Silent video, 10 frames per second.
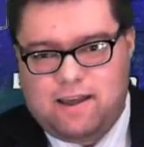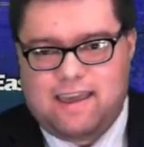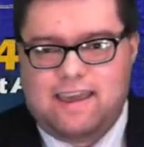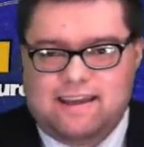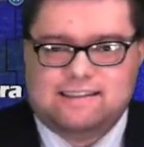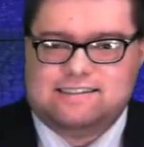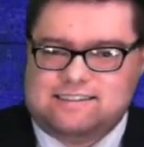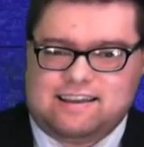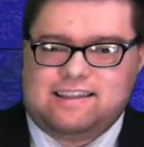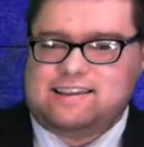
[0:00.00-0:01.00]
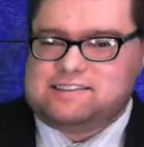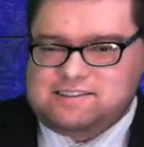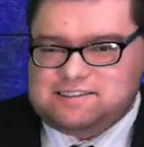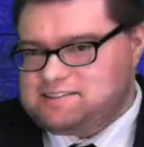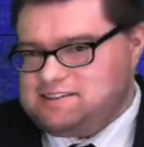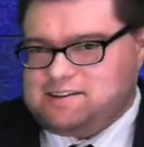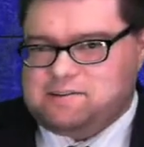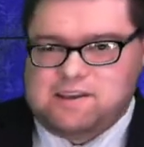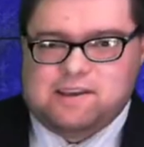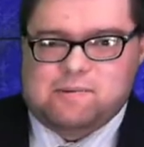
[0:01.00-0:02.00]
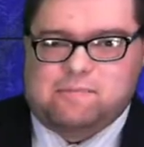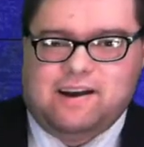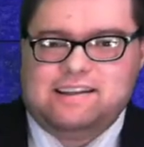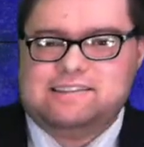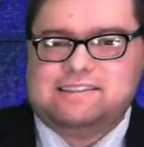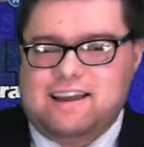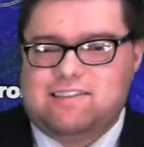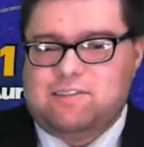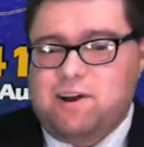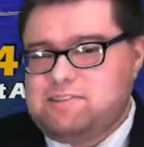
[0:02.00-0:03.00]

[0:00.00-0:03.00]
and that's just, you know. But the low